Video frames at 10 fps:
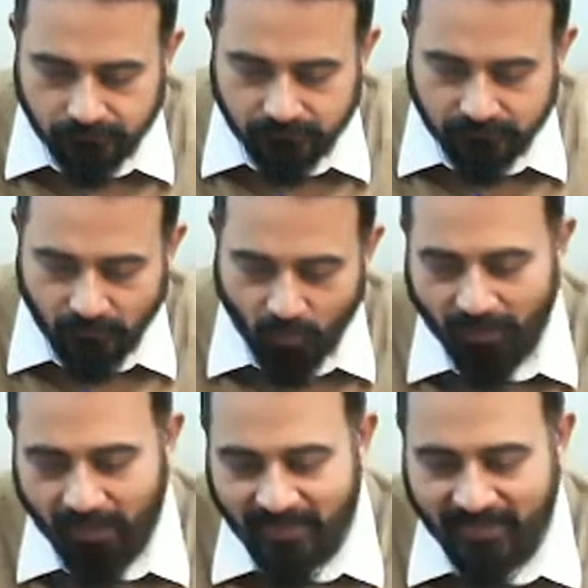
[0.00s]
Okay,
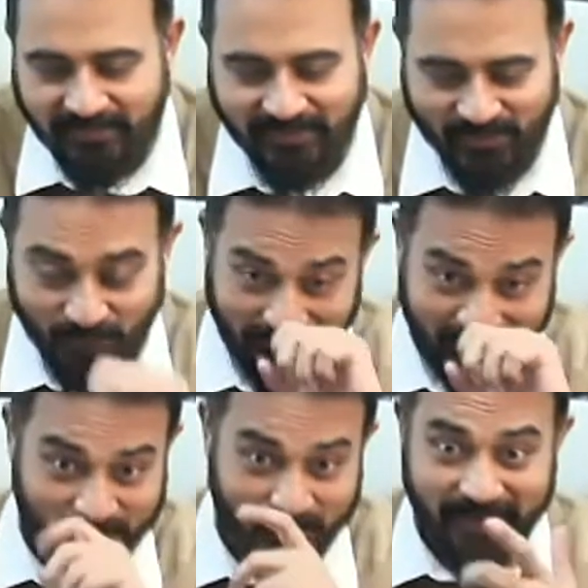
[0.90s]
I like this one. This
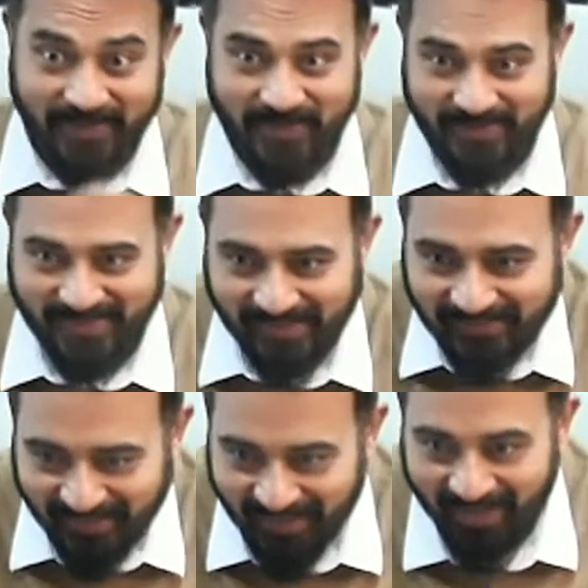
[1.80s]
is very interesting,
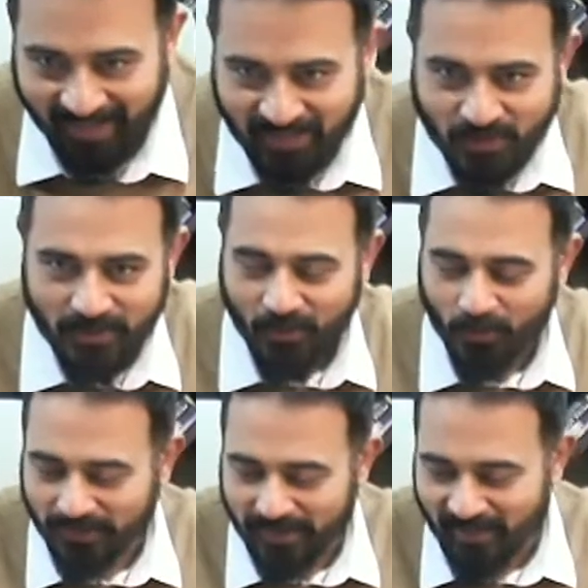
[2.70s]
and I actually don't know
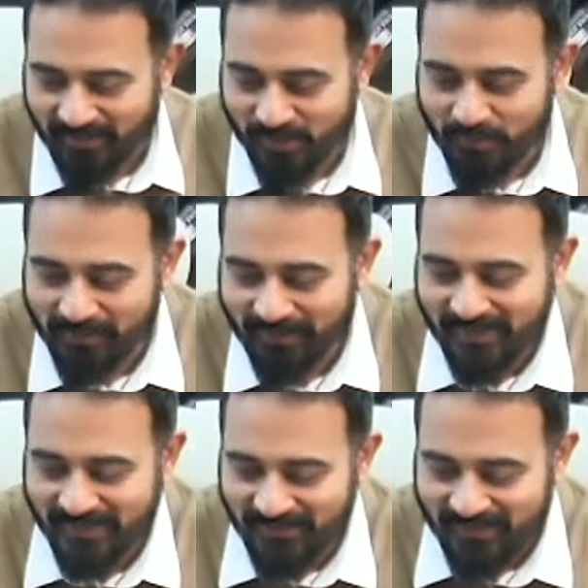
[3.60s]
the answer, but
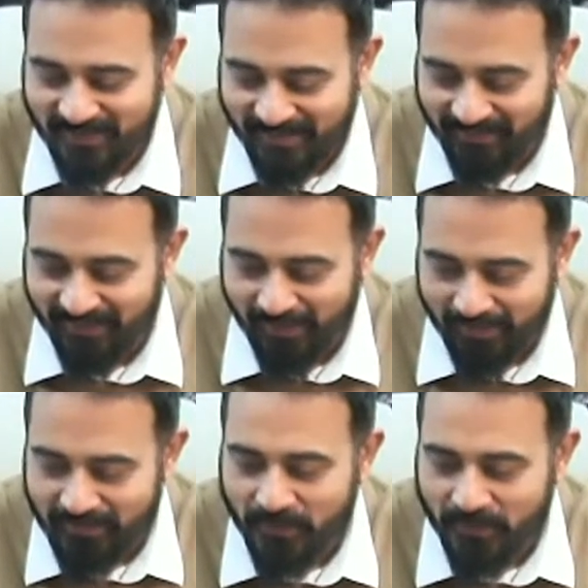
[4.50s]
let's take a dig at it.